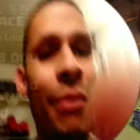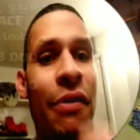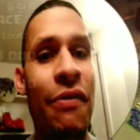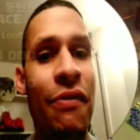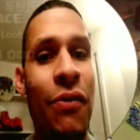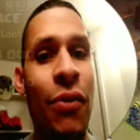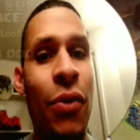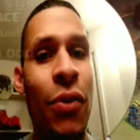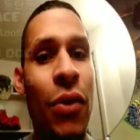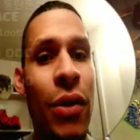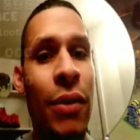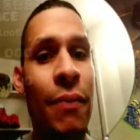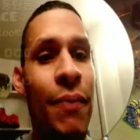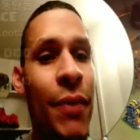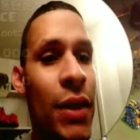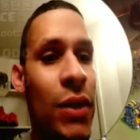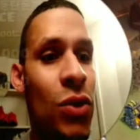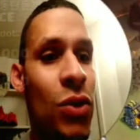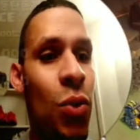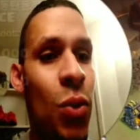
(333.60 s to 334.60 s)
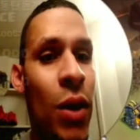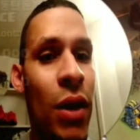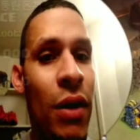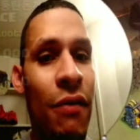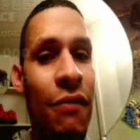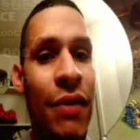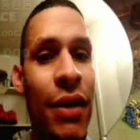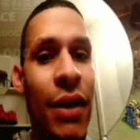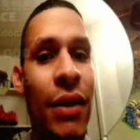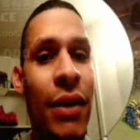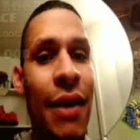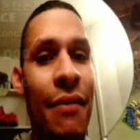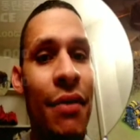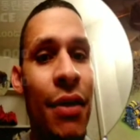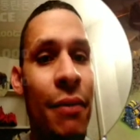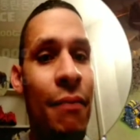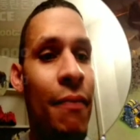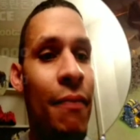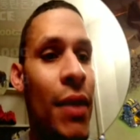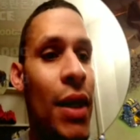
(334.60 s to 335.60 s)
4,
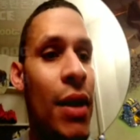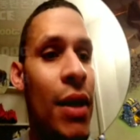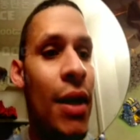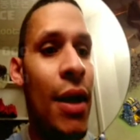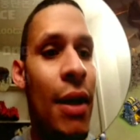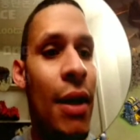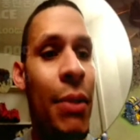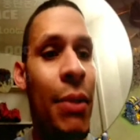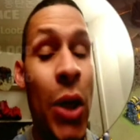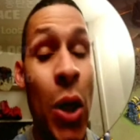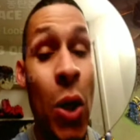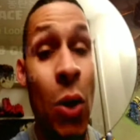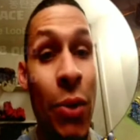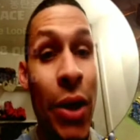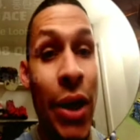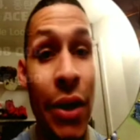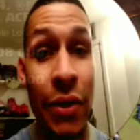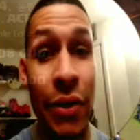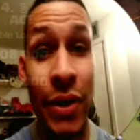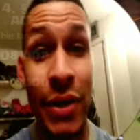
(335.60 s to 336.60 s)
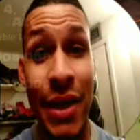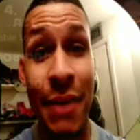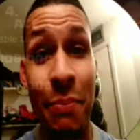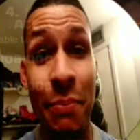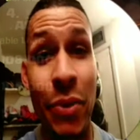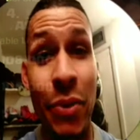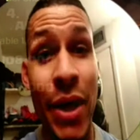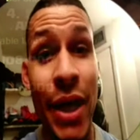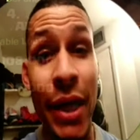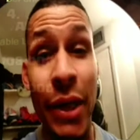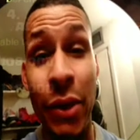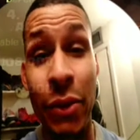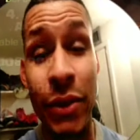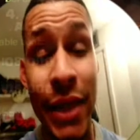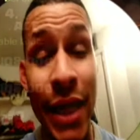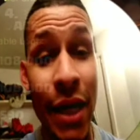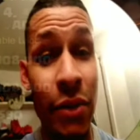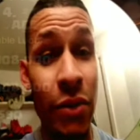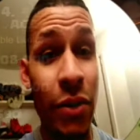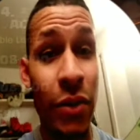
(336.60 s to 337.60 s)
12v11, but Homewrecker is a brand new
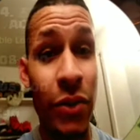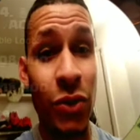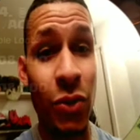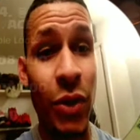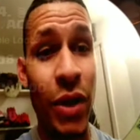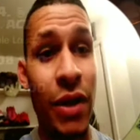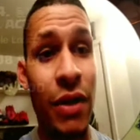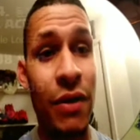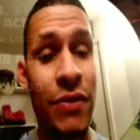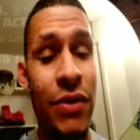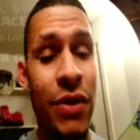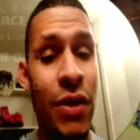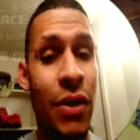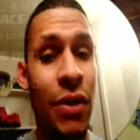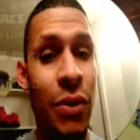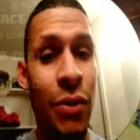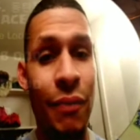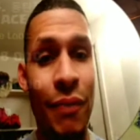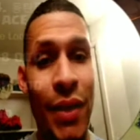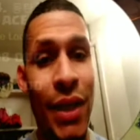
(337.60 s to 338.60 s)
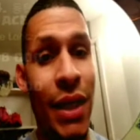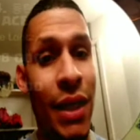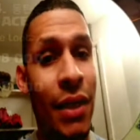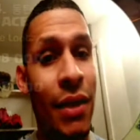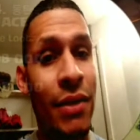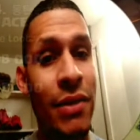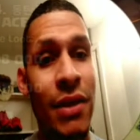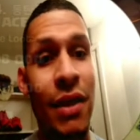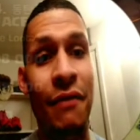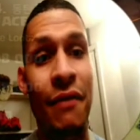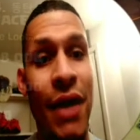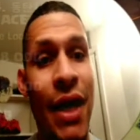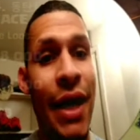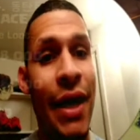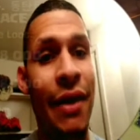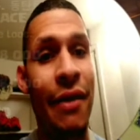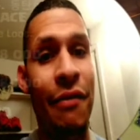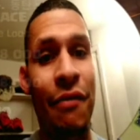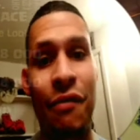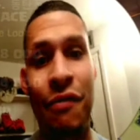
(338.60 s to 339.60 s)
Town Hall 12, so he doesn't even
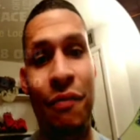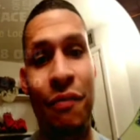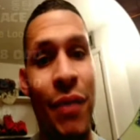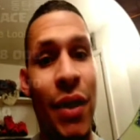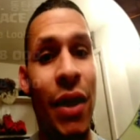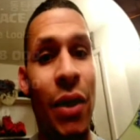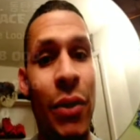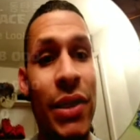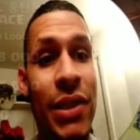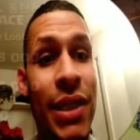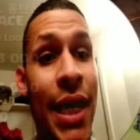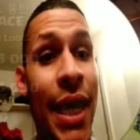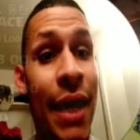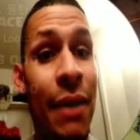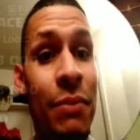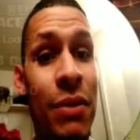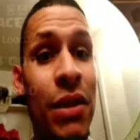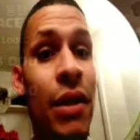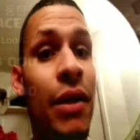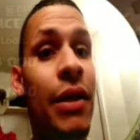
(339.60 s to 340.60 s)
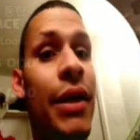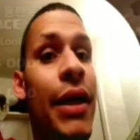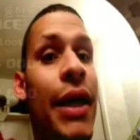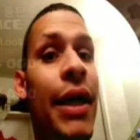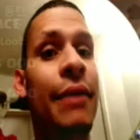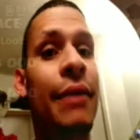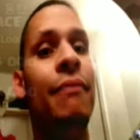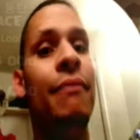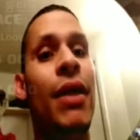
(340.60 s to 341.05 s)
have, his camps done yet.